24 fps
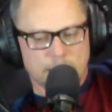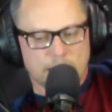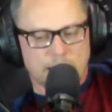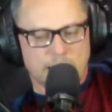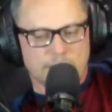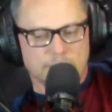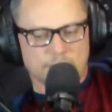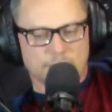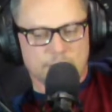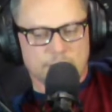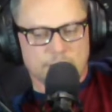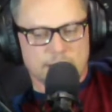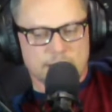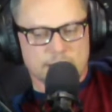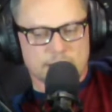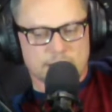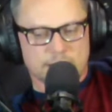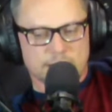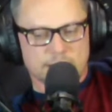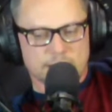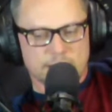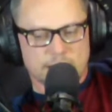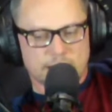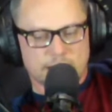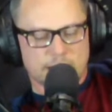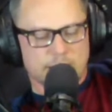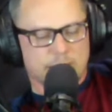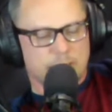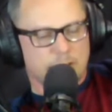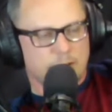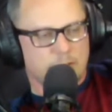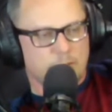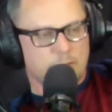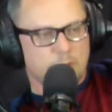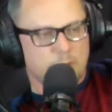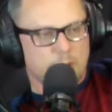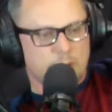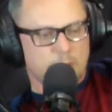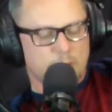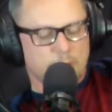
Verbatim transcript: I haven't necessarily taken care of my